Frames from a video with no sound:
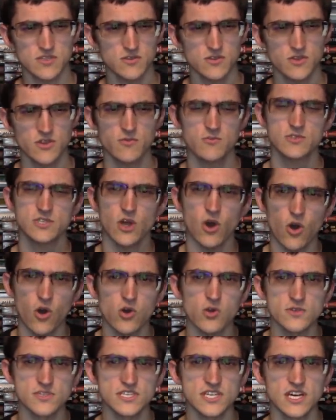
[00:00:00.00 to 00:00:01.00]
it was
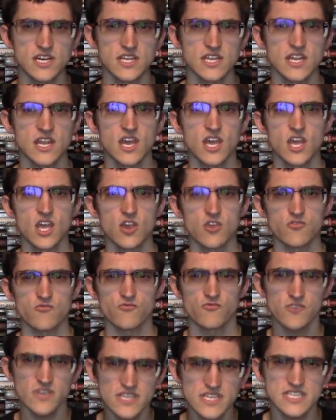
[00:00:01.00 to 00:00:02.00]
all done
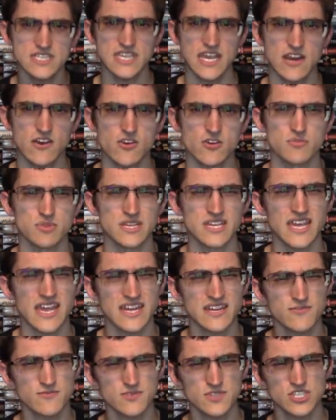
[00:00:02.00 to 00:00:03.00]
really terribly, and
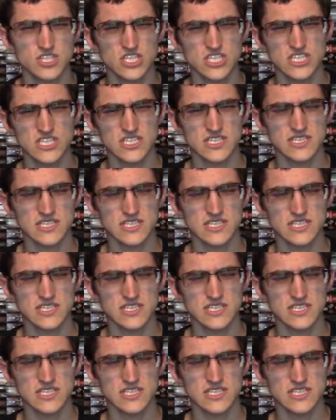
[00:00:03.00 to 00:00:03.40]
it was just,